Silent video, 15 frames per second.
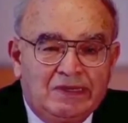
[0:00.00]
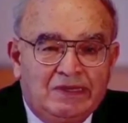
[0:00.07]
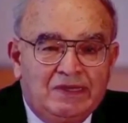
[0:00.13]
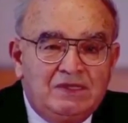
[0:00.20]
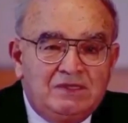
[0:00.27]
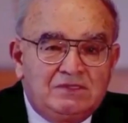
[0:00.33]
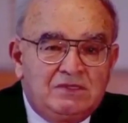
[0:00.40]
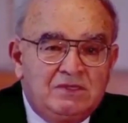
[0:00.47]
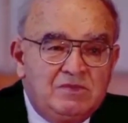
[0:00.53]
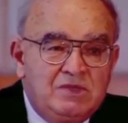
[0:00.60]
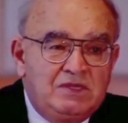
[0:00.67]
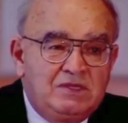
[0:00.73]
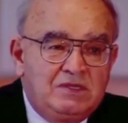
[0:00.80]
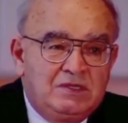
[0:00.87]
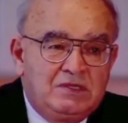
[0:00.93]

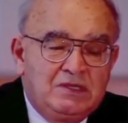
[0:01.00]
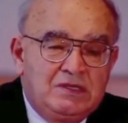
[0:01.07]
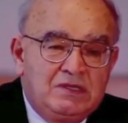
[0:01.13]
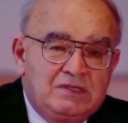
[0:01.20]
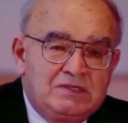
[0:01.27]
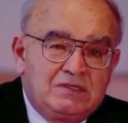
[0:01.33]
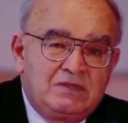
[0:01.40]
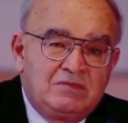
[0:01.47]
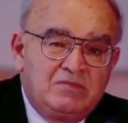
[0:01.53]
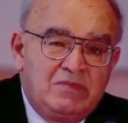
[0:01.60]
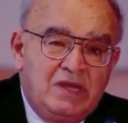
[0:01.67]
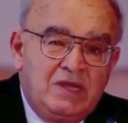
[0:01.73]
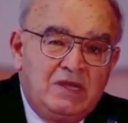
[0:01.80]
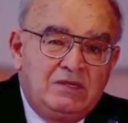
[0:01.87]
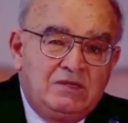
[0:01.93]
histamine is the
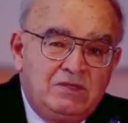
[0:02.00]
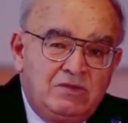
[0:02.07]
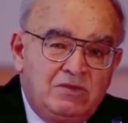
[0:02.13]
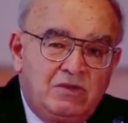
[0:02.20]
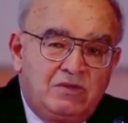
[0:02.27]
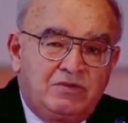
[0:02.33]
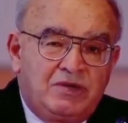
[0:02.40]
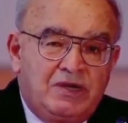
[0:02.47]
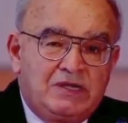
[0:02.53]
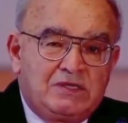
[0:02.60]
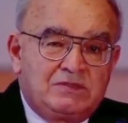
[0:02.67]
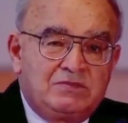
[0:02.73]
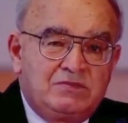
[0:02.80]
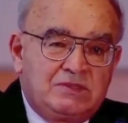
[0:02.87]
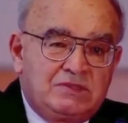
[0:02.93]
main
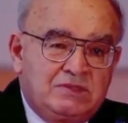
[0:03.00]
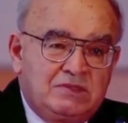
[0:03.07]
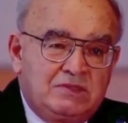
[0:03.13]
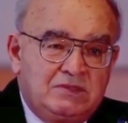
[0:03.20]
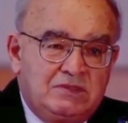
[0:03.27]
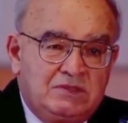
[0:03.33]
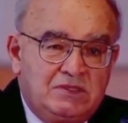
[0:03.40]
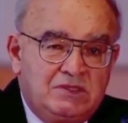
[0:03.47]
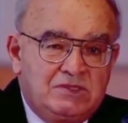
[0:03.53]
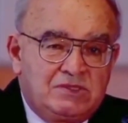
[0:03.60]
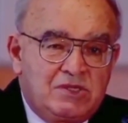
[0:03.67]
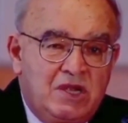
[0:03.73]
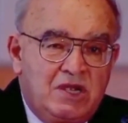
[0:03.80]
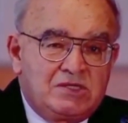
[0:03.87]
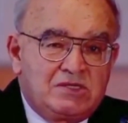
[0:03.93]
neurotransmitter in
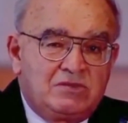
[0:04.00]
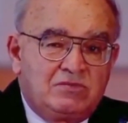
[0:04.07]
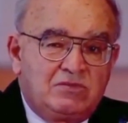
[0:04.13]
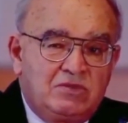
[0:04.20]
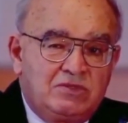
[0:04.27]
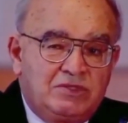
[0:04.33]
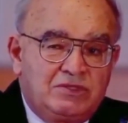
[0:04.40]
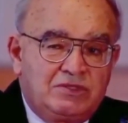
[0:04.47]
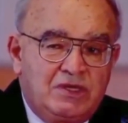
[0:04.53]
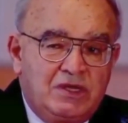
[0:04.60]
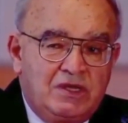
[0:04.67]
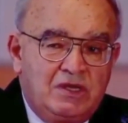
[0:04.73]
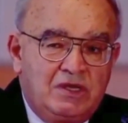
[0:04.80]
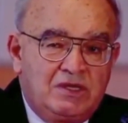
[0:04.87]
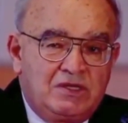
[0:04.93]
charge of water
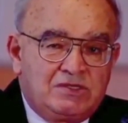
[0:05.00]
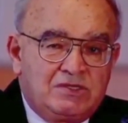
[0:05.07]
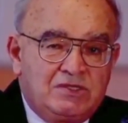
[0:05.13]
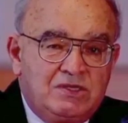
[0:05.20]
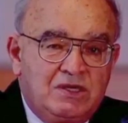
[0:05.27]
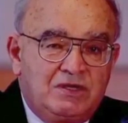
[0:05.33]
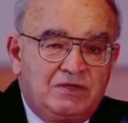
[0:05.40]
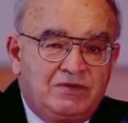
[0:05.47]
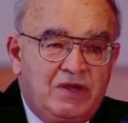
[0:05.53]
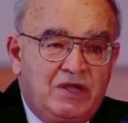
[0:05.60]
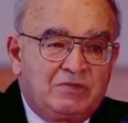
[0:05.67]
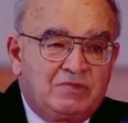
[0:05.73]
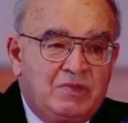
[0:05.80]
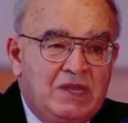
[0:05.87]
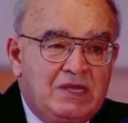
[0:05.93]
regulation and
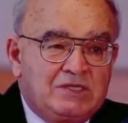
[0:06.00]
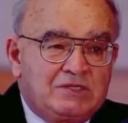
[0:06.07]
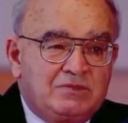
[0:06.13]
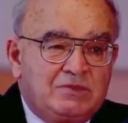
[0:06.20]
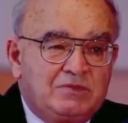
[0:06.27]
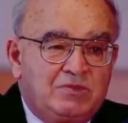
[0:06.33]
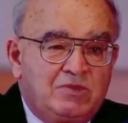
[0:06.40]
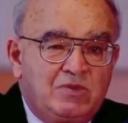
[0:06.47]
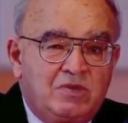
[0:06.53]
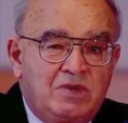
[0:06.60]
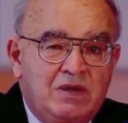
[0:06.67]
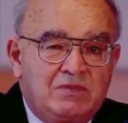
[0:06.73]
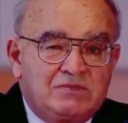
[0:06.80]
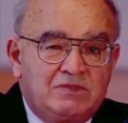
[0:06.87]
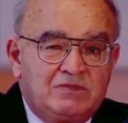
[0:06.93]
drought management
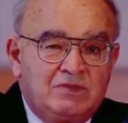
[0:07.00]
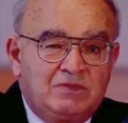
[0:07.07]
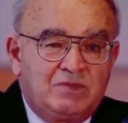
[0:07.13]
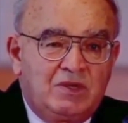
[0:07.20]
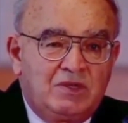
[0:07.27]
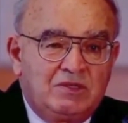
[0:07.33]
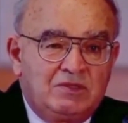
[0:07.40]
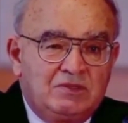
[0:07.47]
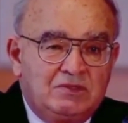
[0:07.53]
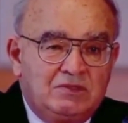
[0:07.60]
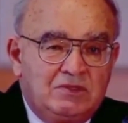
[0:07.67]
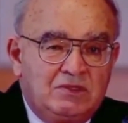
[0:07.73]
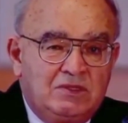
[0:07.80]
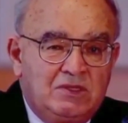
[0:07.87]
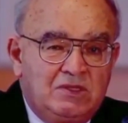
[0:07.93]
programs of the body.
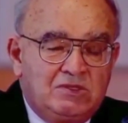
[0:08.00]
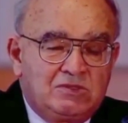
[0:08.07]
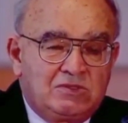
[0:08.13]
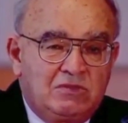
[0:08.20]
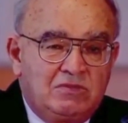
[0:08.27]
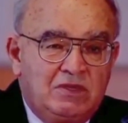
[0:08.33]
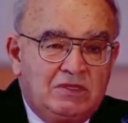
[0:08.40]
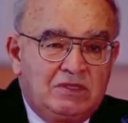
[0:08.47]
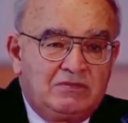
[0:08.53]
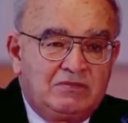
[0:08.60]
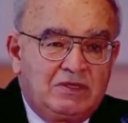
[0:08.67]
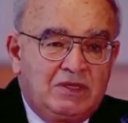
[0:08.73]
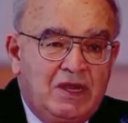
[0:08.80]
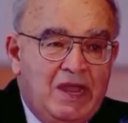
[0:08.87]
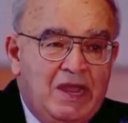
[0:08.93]
So
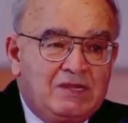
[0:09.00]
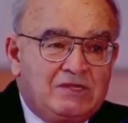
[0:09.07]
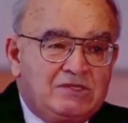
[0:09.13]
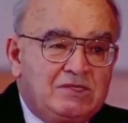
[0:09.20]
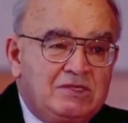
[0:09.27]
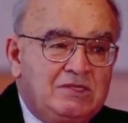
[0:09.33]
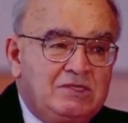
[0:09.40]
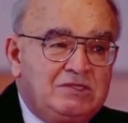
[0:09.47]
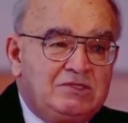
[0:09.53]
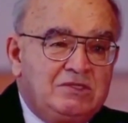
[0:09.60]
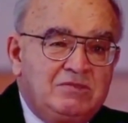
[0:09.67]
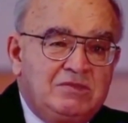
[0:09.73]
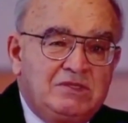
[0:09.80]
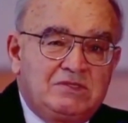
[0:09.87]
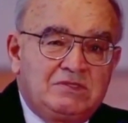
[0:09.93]
whatever action
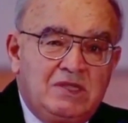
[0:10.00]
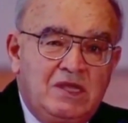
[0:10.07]
histamine is